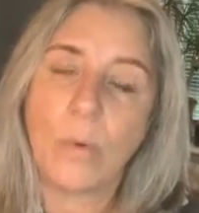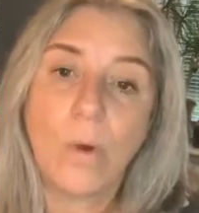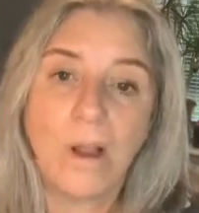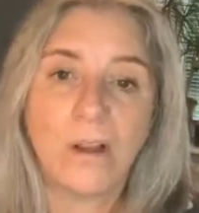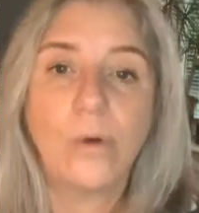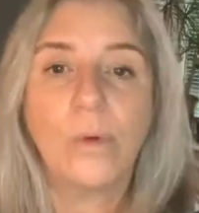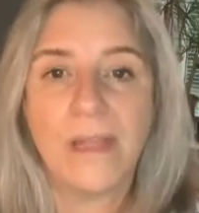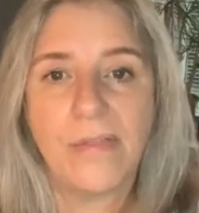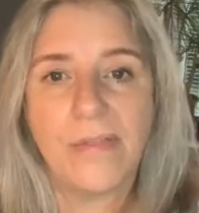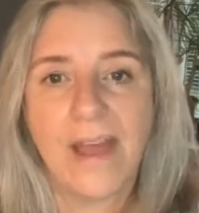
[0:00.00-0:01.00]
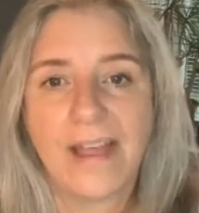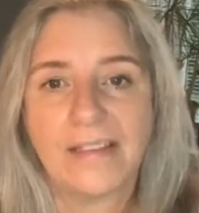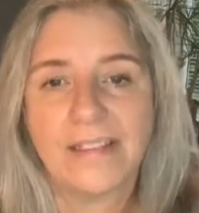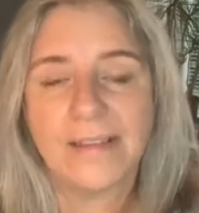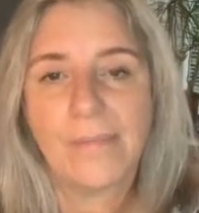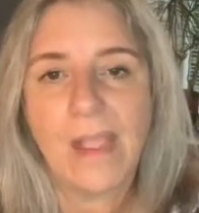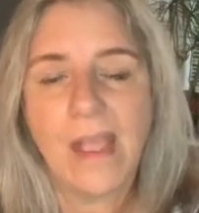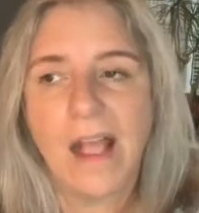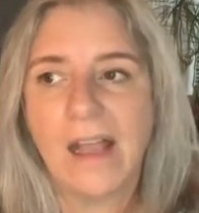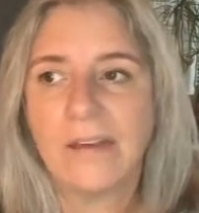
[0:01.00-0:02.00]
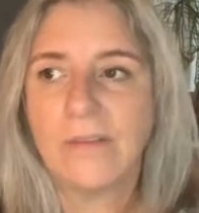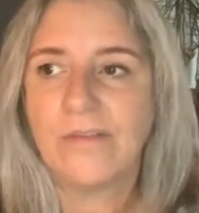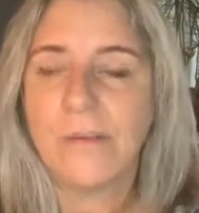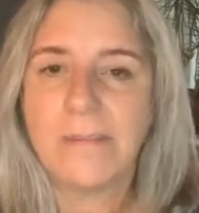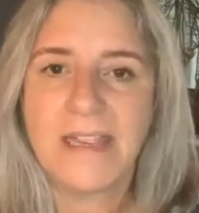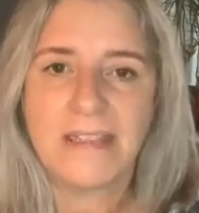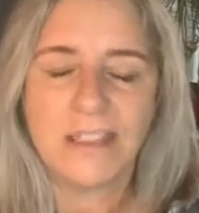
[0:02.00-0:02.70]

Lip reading: work with that. And for me,